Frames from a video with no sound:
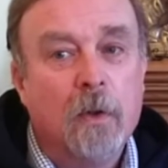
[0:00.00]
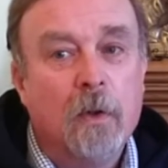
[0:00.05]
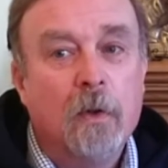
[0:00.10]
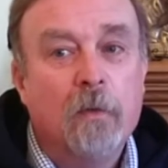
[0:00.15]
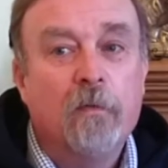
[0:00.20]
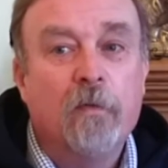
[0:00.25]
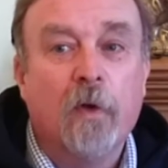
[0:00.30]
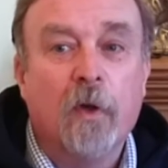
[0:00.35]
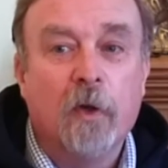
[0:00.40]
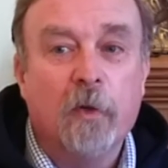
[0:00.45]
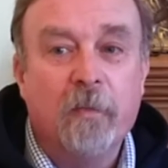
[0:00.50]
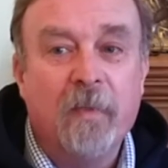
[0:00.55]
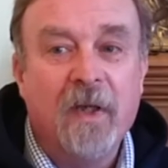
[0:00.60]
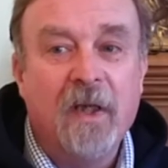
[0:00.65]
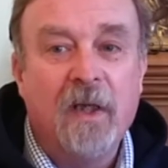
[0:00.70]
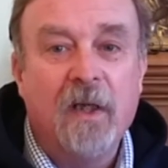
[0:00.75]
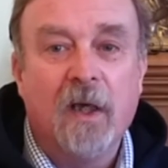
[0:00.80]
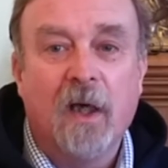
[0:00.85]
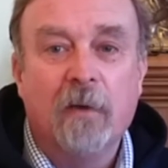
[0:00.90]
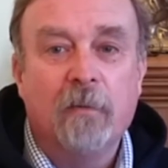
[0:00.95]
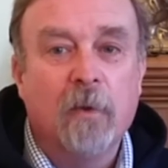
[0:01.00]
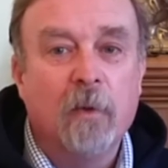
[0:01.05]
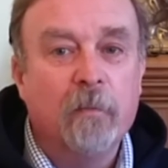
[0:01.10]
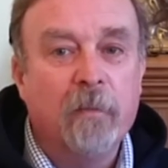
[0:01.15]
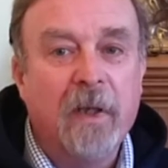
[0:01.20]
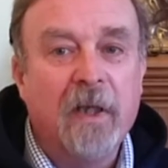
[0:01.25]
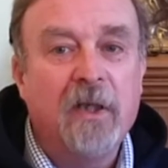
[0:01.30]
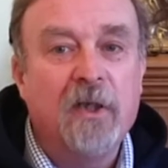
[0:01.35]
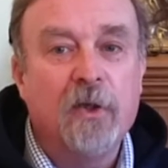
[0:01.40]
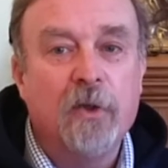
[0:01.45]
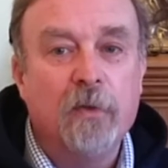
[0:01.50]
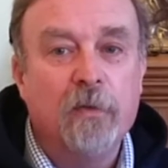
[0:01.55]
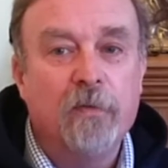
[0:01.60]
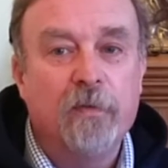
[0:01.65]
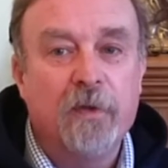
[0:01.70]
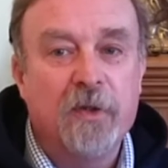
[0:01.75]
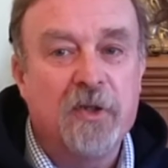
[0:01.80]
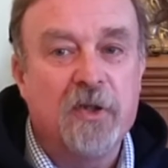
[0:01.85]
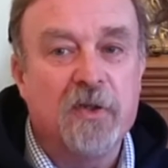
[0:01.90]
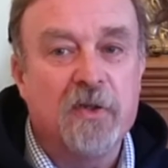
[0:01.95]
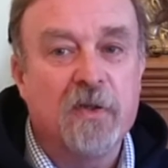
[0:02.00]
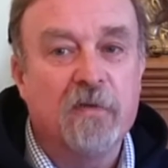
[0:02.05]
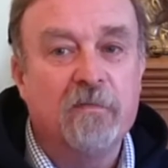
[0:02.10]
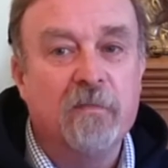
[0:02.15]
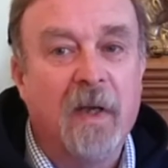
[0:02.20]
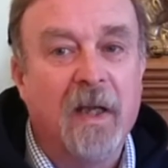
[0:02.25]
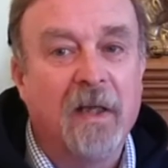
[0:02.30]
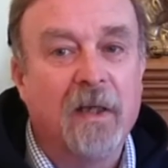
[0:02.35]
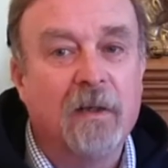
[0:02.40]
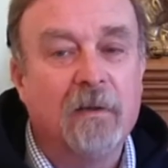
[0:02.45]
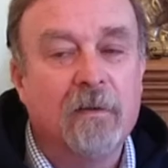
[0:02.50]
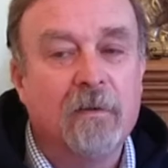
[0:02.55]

Follow me, I will make you fishers of men.